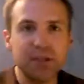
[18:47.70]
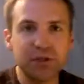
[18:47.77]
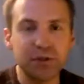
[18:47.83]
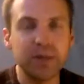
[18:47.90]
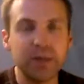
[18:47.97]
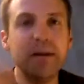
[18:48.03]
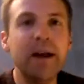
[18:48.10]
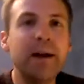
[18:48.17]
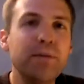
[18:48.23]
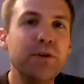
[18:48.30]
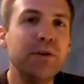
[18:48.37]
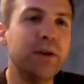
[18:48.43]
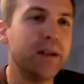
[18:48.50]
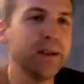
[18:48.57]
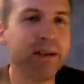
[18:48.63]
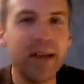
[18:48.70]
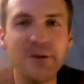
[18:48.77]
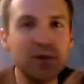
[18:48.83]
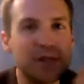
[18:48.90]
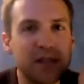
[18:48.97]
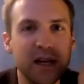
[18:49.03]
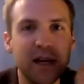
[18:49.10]
extreme. You can
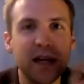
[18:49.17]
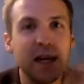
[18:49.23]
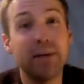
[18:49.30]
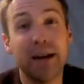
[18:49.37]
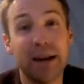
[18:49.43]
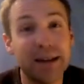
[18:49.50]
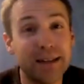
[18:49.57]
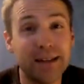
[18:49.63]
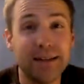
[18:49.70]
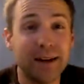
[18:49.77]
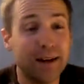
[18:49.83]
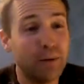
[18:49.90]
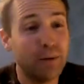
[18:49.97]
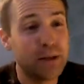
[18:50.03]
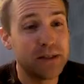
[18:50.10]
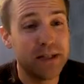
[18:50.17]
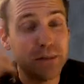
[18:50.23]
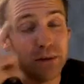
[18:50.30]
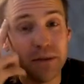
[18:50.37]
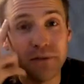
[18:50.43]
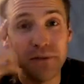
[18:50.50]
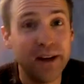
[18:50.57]
never say, hey man, I wasn't
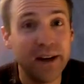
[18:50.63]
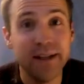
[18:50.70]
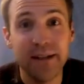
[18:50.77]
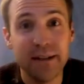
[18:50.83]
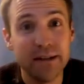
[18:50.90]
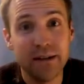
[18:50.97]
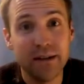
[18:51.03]
able to find it.